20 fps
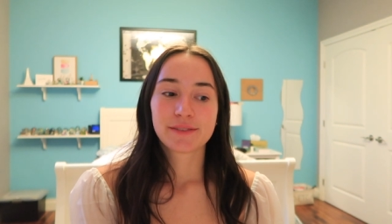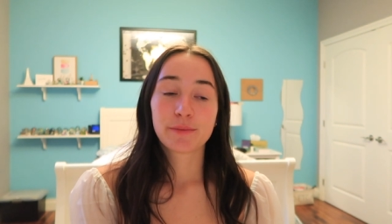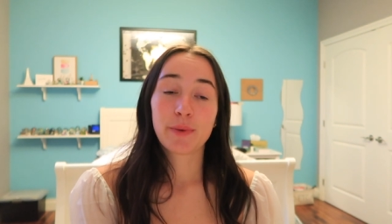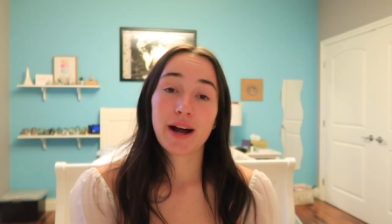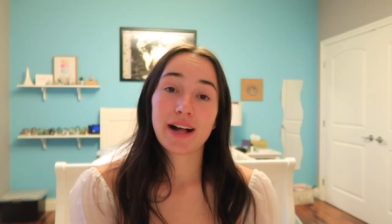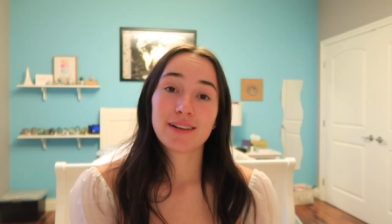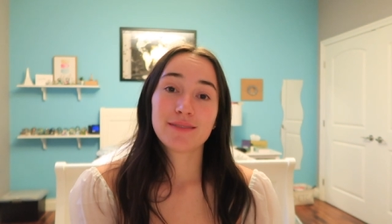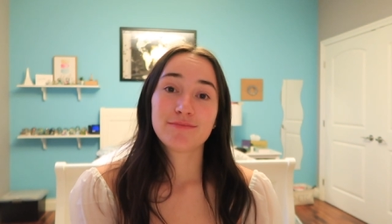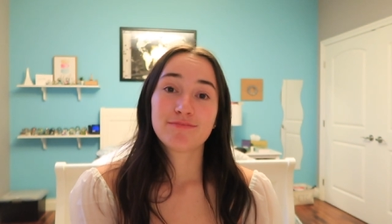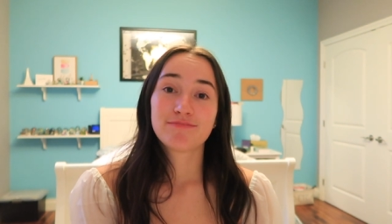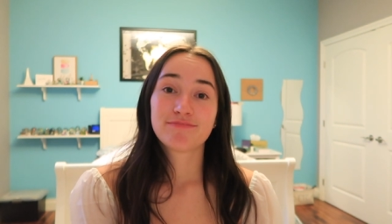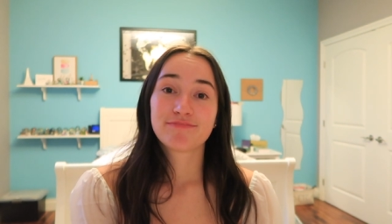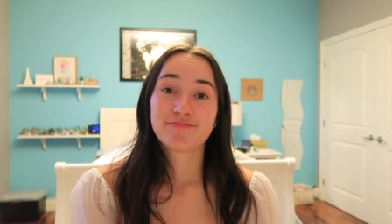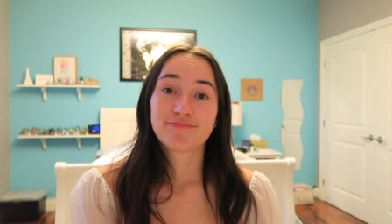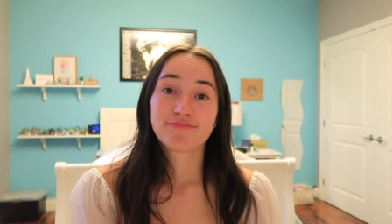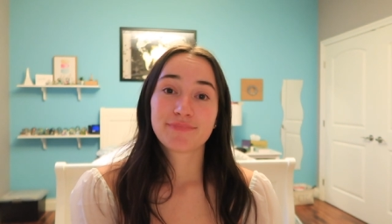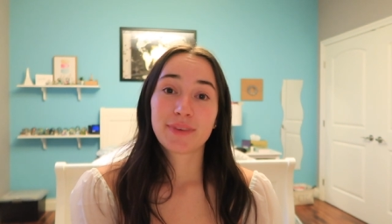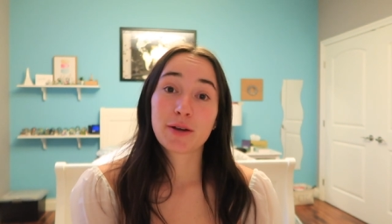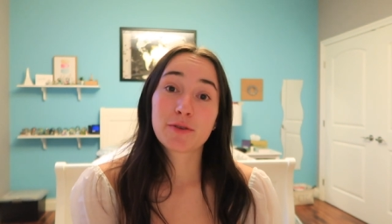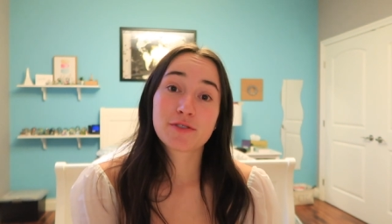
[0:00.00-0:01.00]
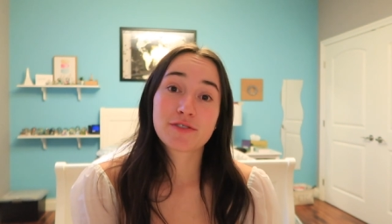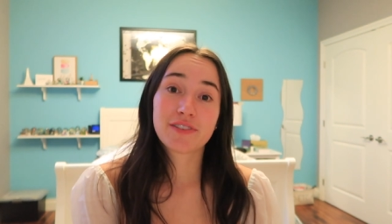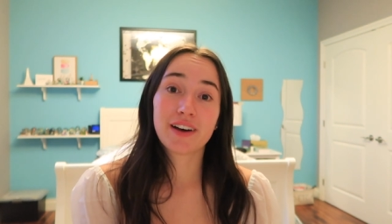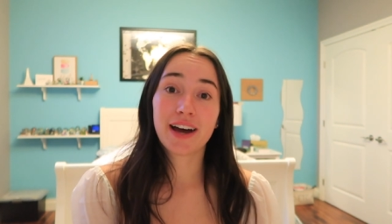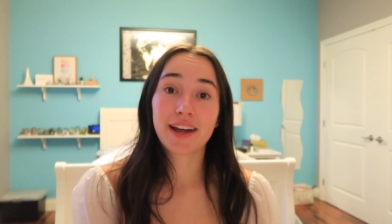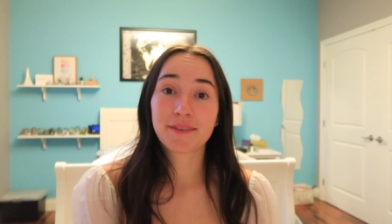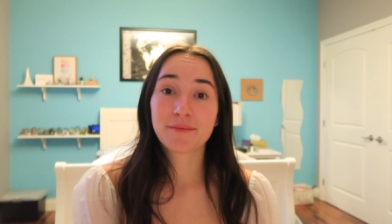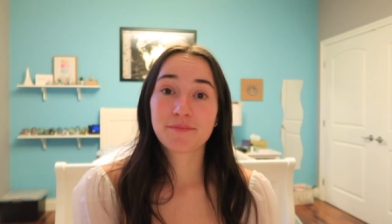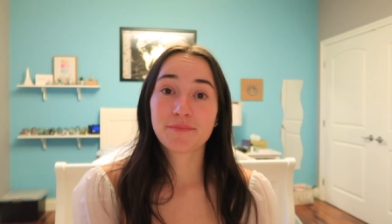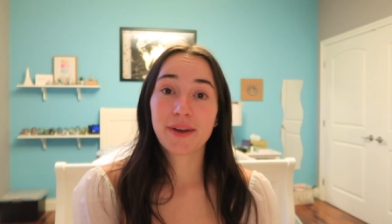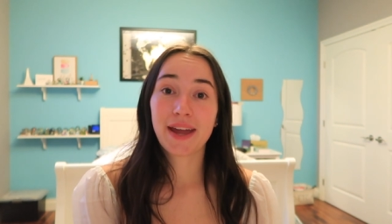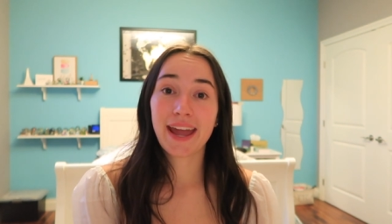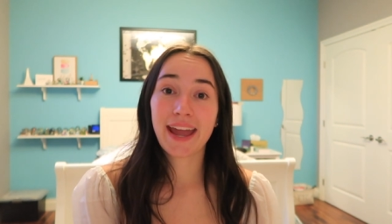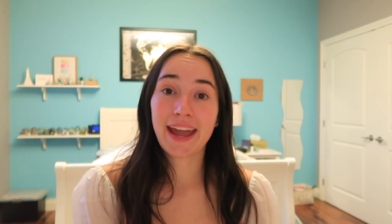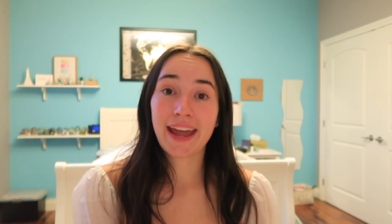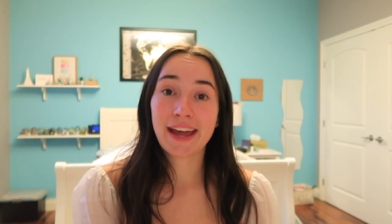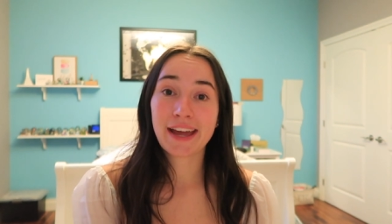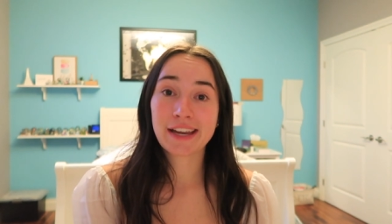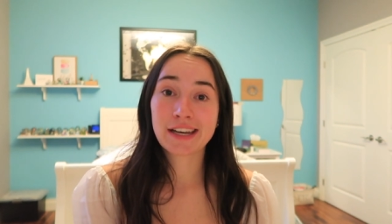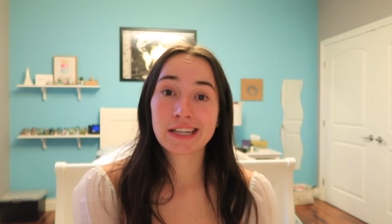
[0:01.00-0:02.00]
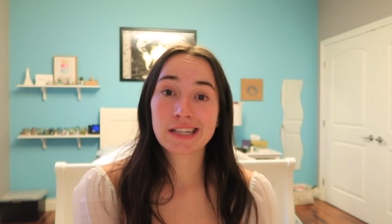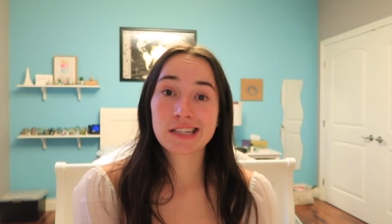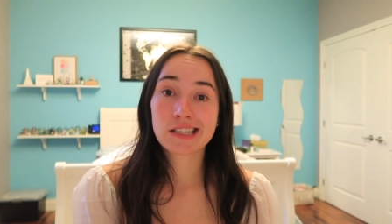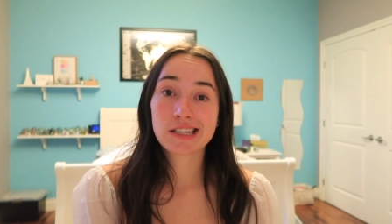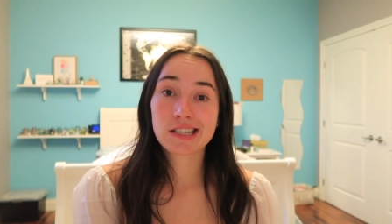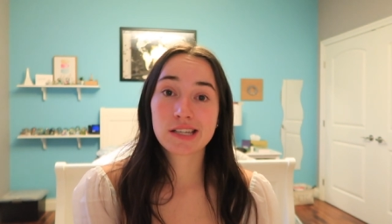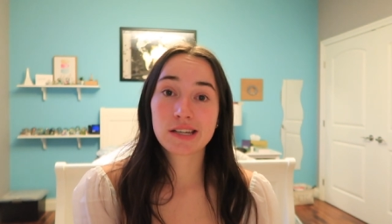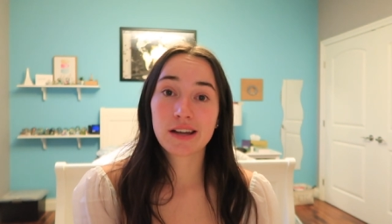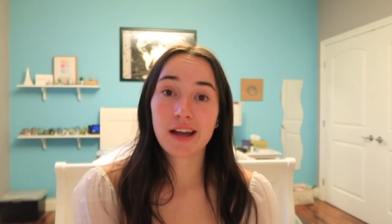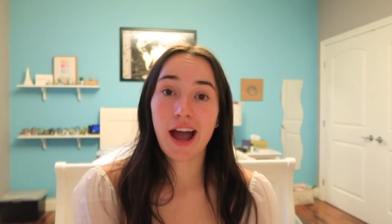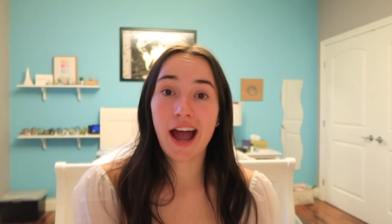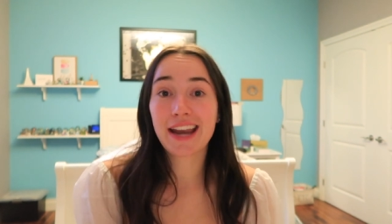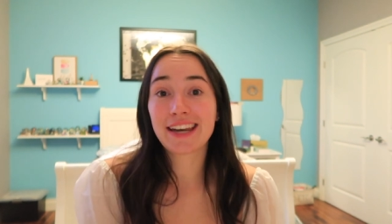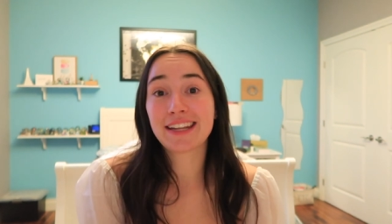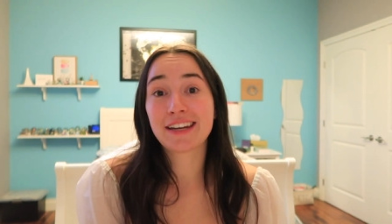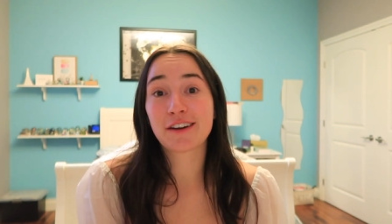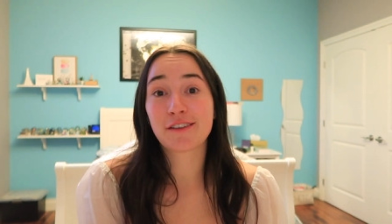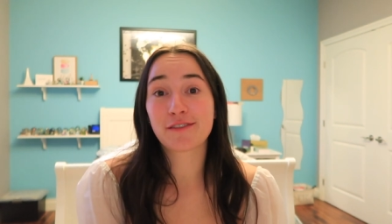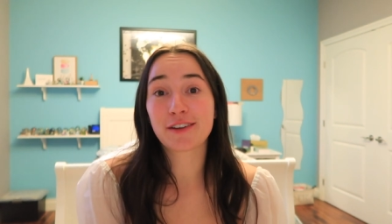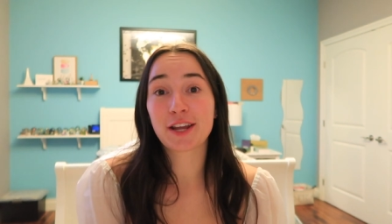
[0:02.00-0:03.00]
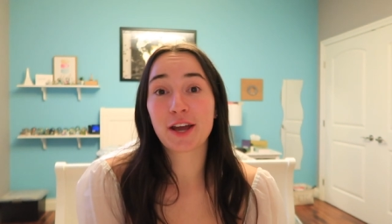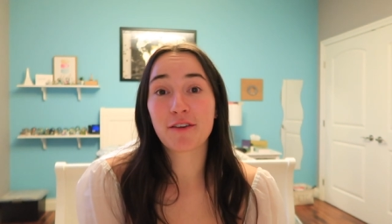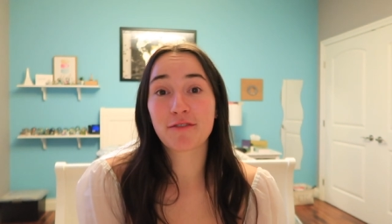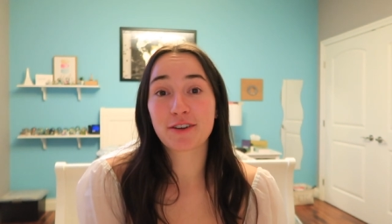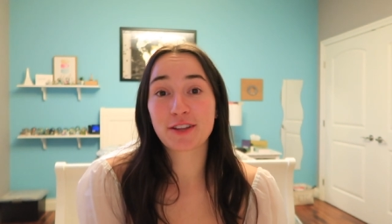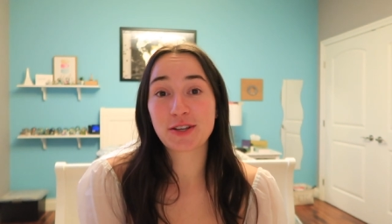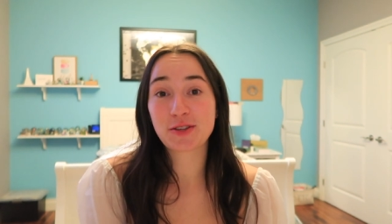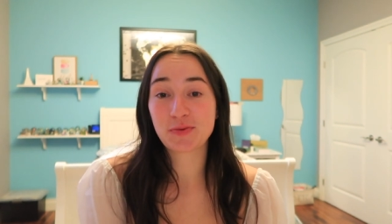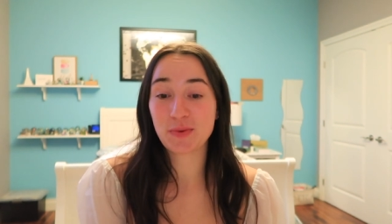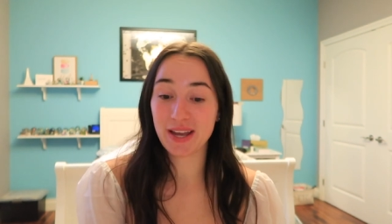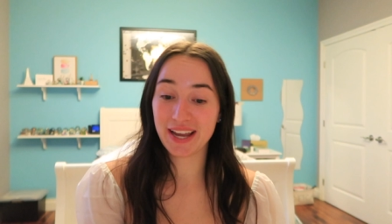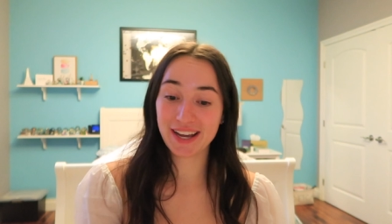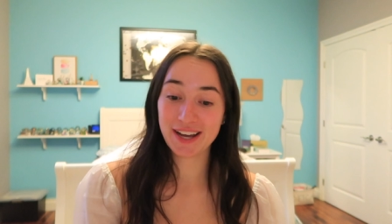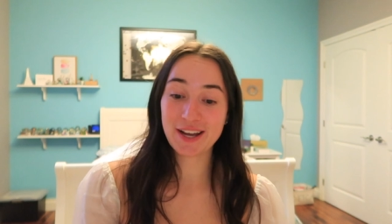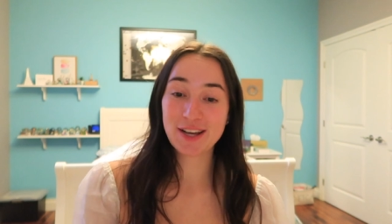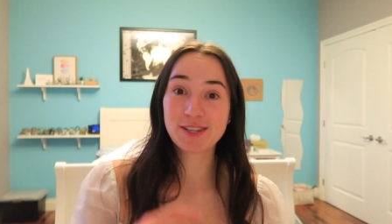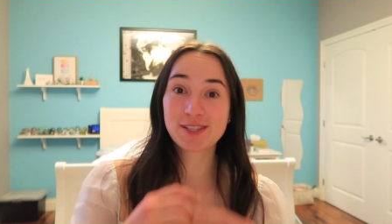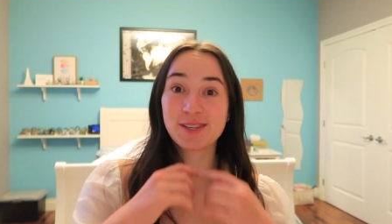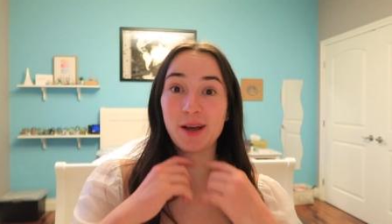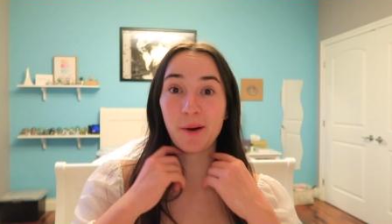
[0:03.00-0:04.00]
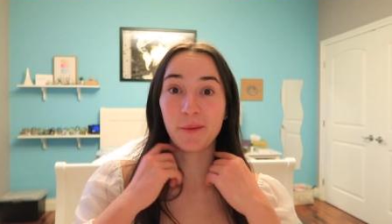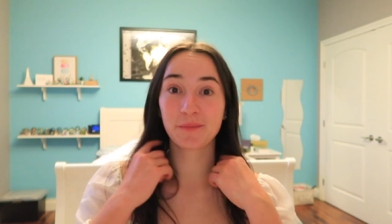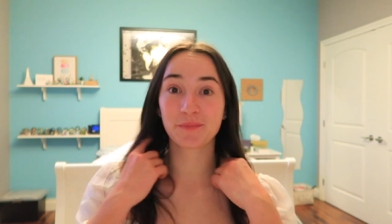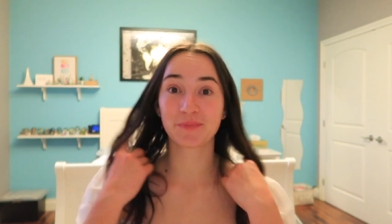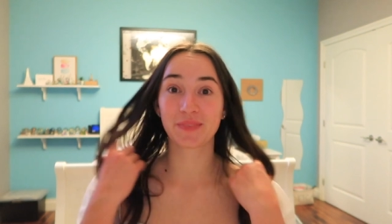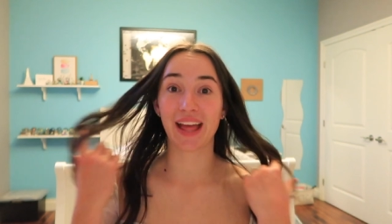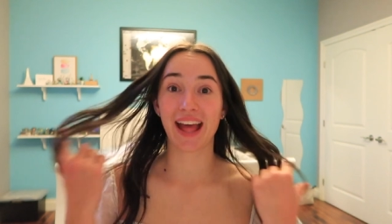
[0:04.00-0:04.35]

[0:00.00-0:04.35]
well it was fun and I needed a video for this week so